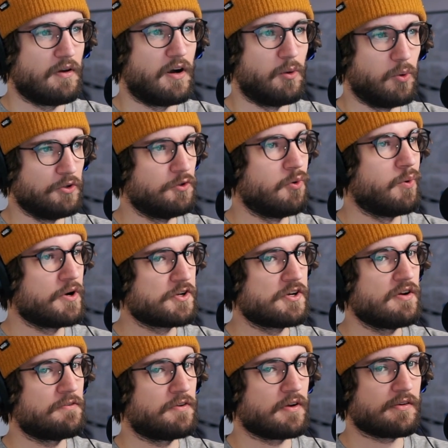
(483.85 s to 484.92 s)
I wonder what
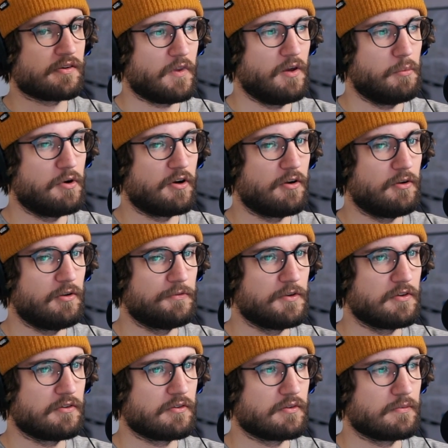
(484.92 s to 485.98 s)
she thinks about all of
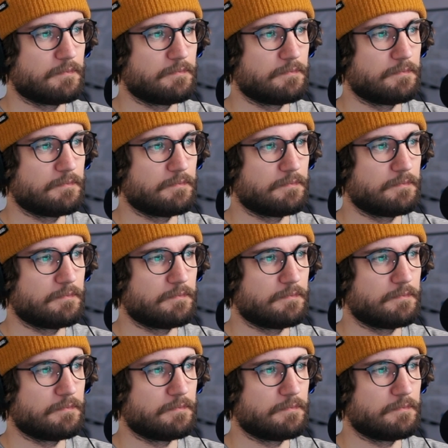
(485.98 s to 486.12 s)
this.